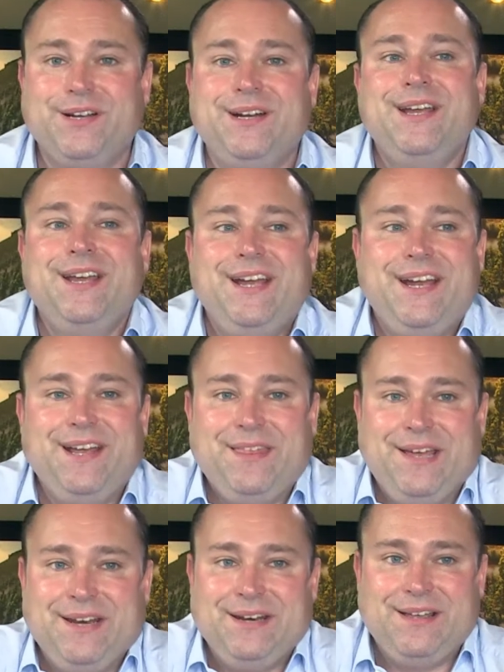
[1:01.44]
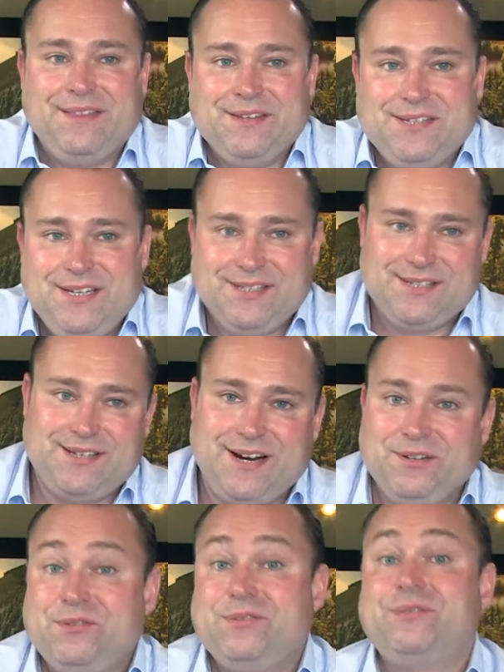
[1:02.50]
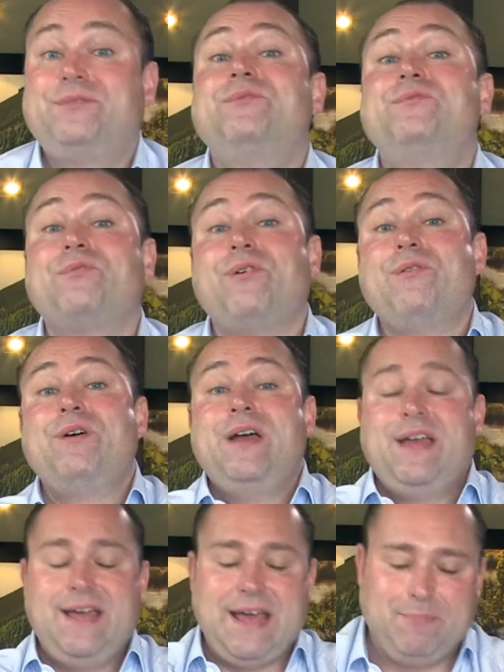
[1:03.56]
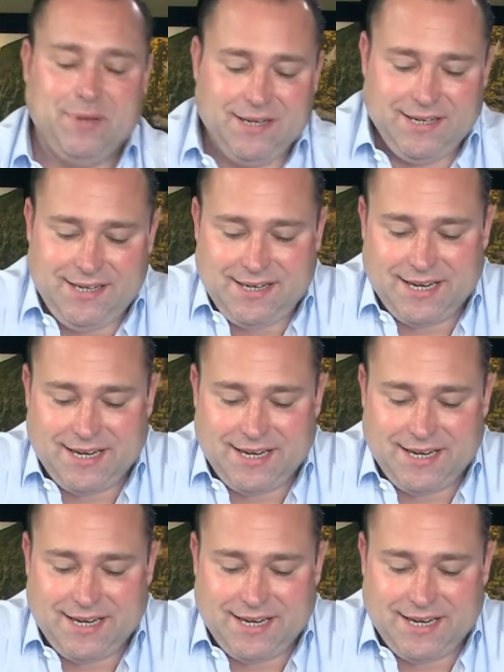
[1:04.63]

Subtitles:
it, and then the seeds start to grow happily,